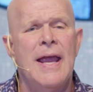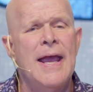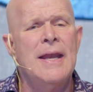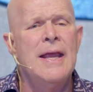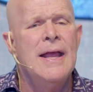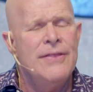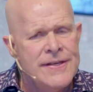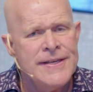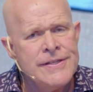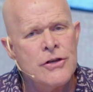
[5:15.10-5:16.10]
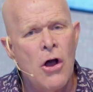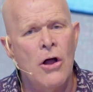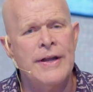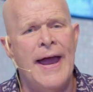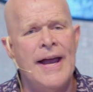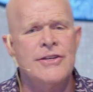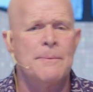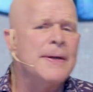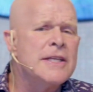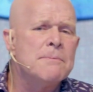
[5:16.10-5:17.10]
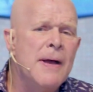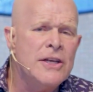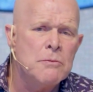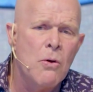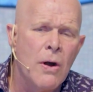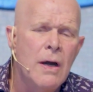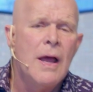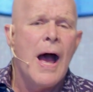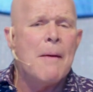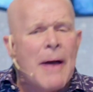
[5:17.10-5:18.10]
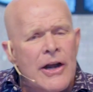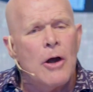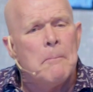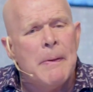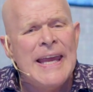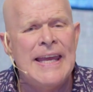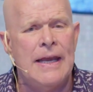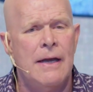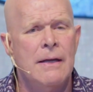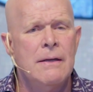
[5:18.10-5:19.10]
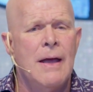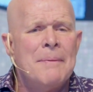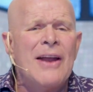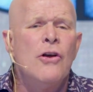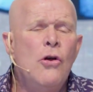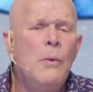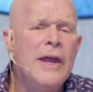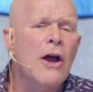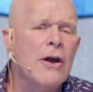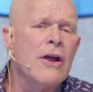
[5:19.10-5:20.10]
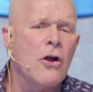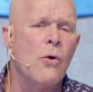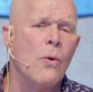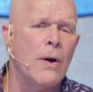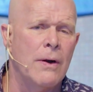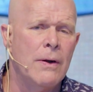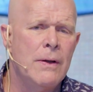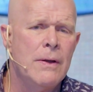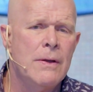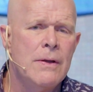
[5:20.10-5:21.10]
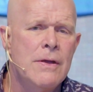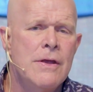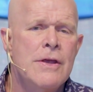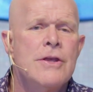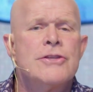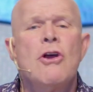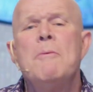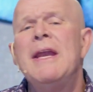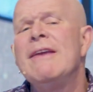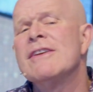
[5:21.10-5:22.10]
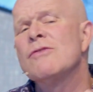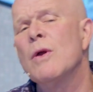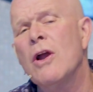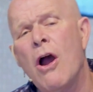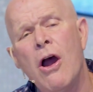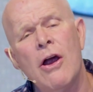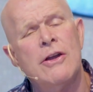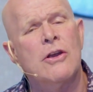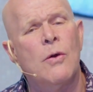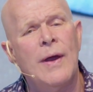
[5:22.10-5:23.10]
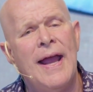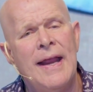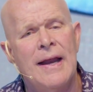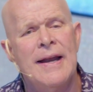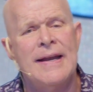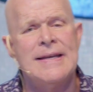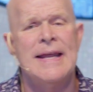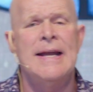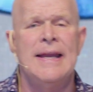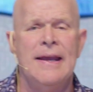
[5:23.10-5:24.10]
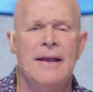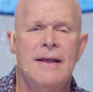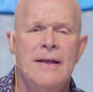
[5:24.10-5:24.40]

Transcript: And this is a call to action, but it's much more about our being, about who we are at our core. So many of us work hard to create an identity.